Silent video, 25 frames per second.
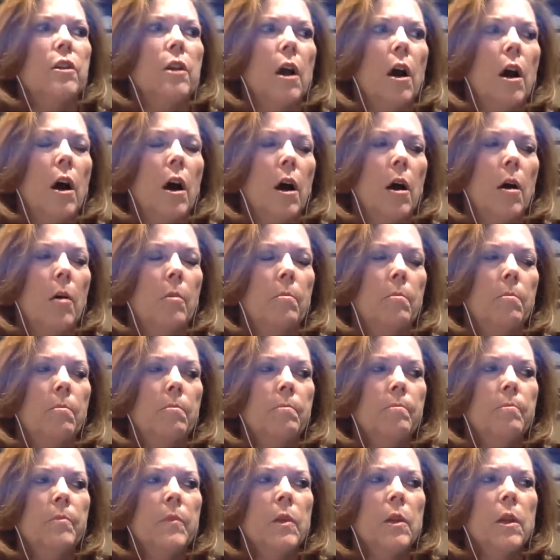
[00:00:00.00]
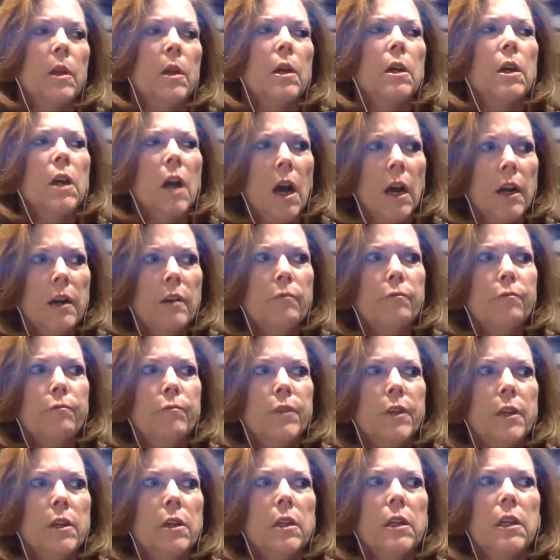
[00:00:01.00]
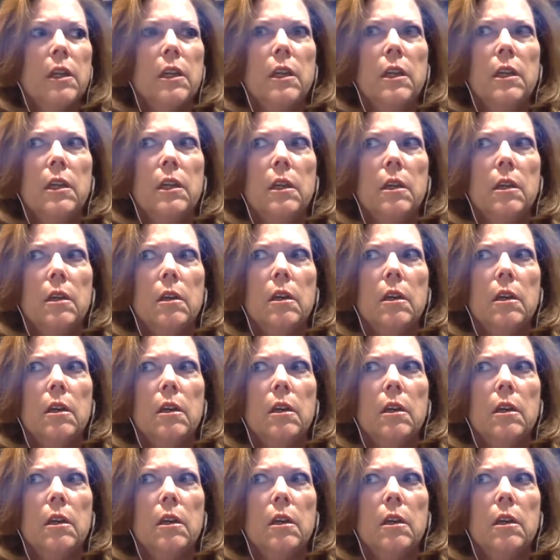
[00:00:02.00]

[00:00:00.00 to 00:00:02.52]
kind of really